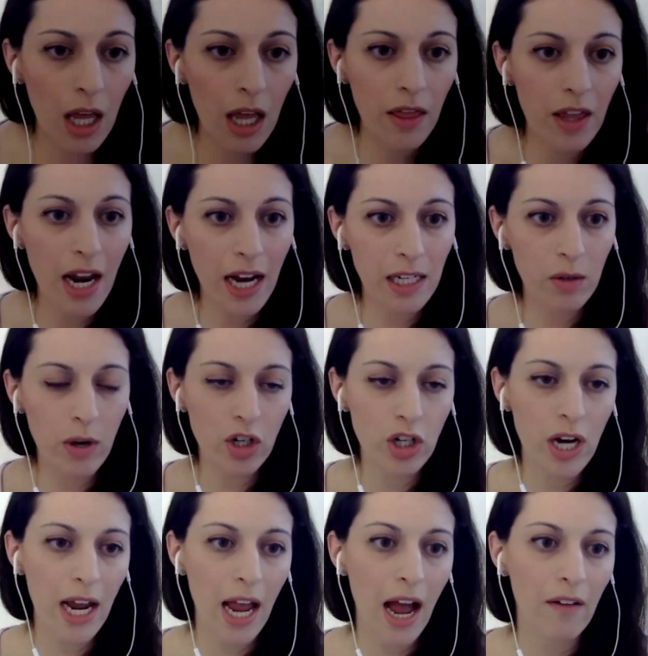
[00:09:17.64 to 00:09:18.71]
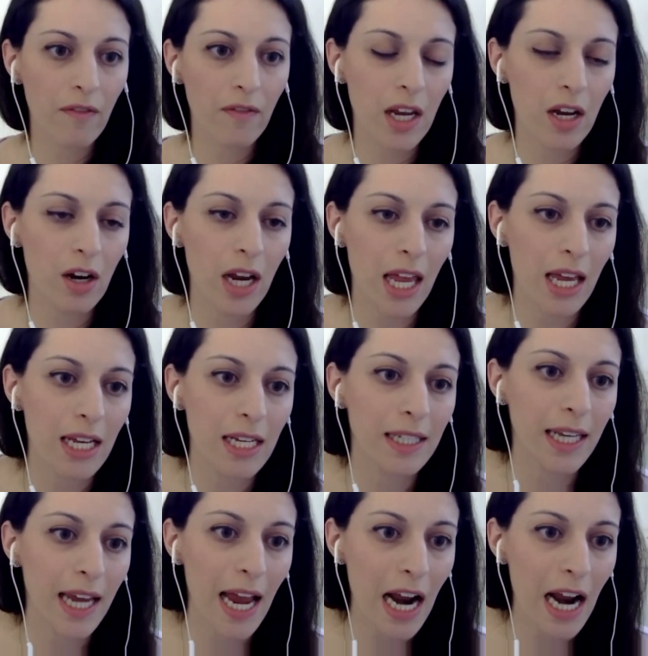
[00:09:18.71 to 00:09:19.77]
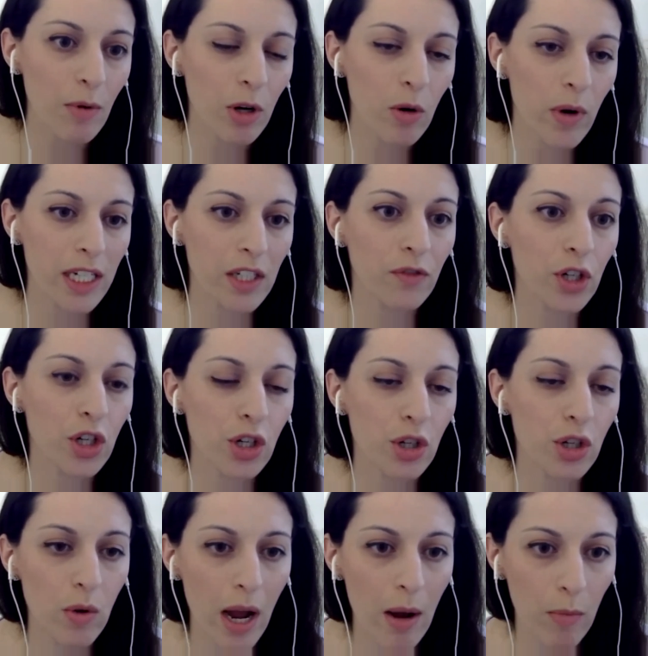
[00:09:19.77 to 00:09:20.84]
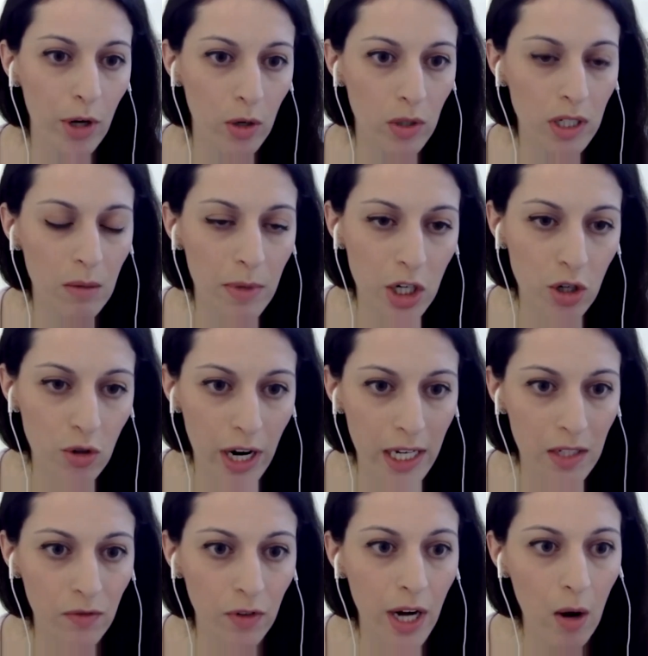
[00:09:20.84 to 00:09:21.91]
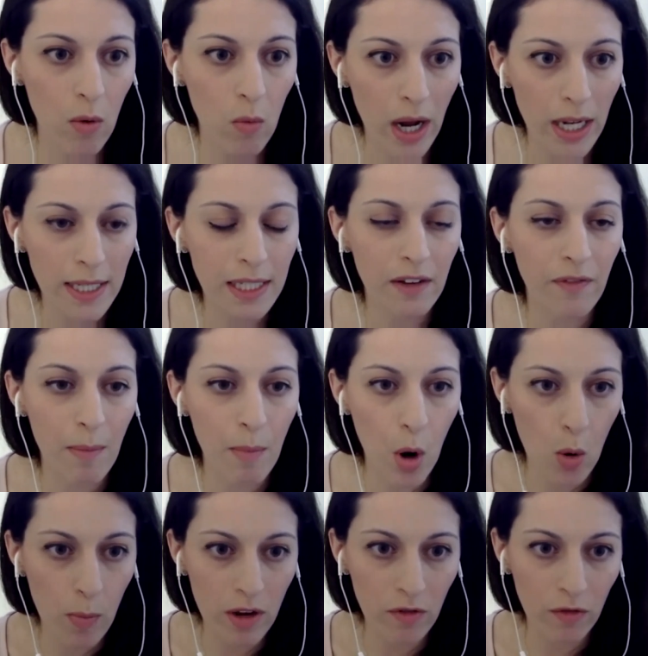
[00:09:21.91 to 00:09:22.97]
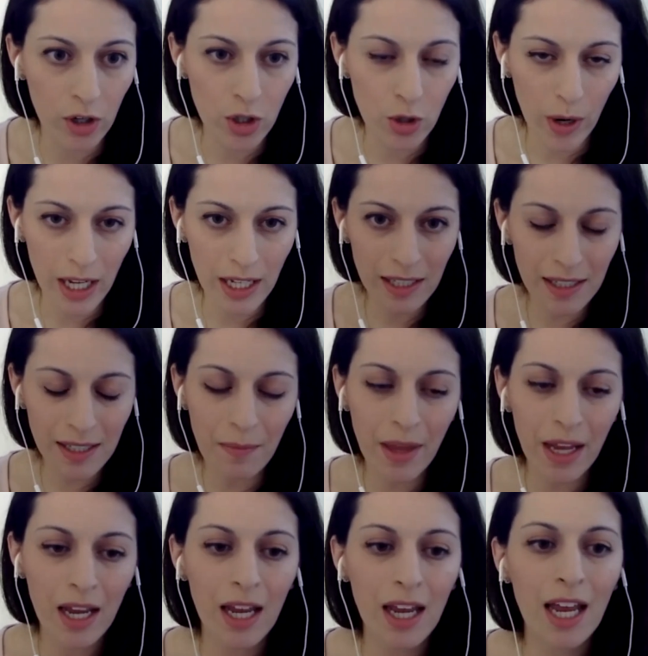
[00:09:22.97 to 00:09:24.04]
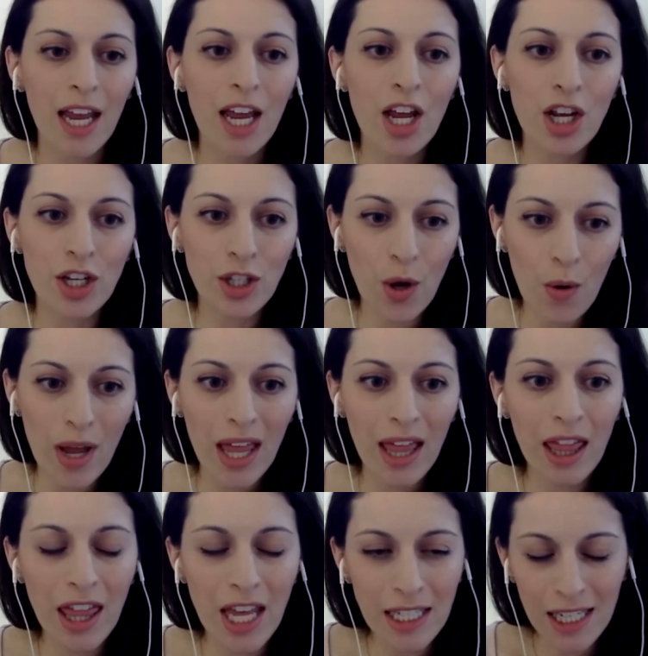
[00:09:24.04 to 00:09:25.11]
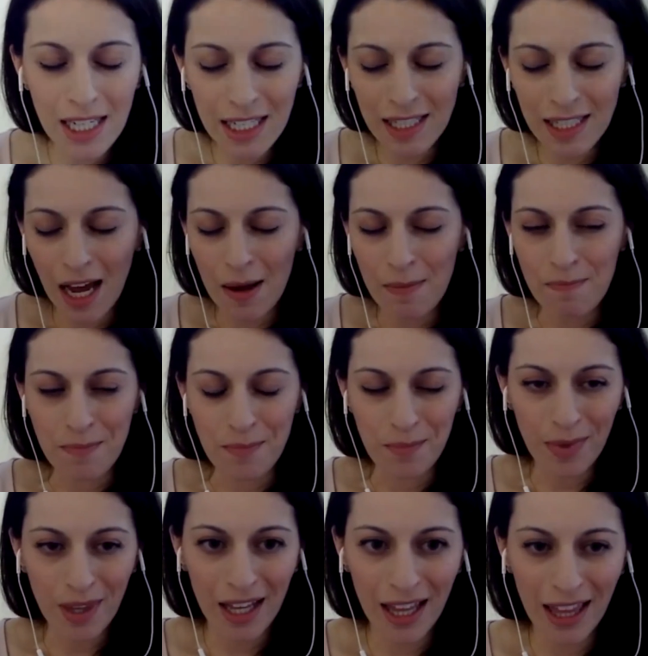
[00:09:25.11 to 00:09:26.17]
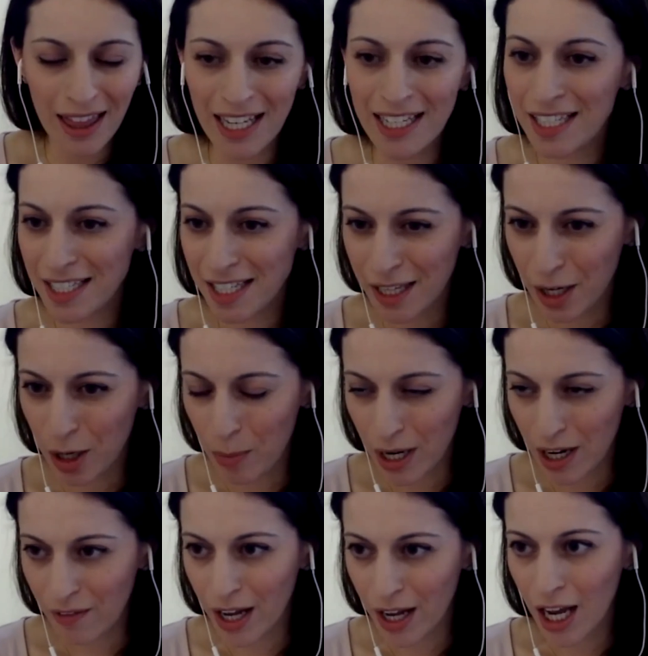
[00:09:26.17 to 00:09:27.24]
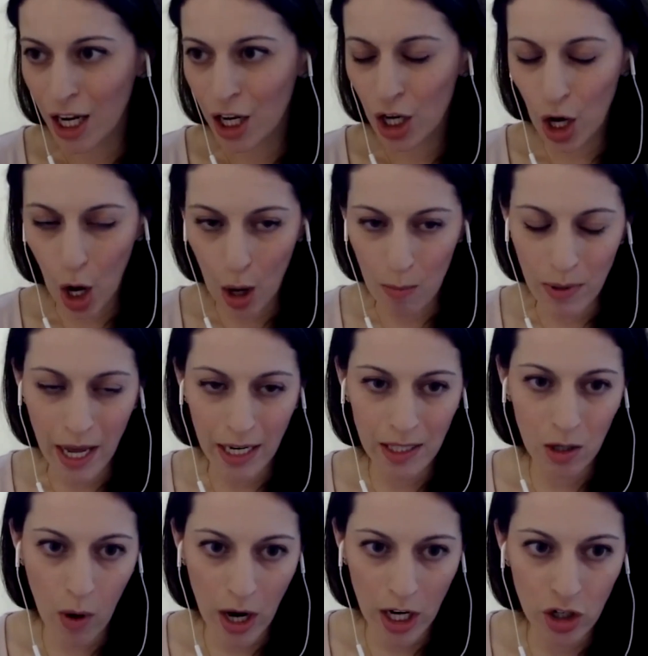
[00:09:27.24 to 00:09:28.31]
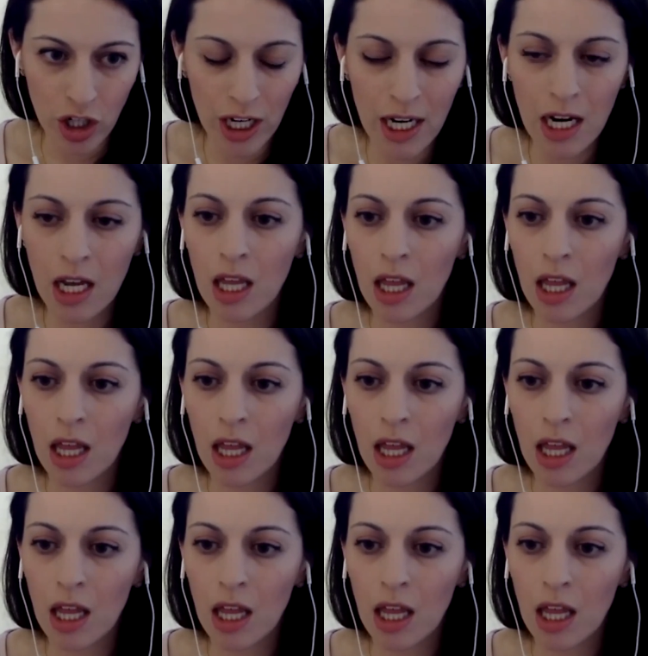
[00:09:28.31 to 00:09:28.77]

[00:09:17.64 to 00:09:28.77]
The next question I have here is, can I request for 2 embryos to be transferred at once if I'm hoping for twins? So this is a little bit of a complex question.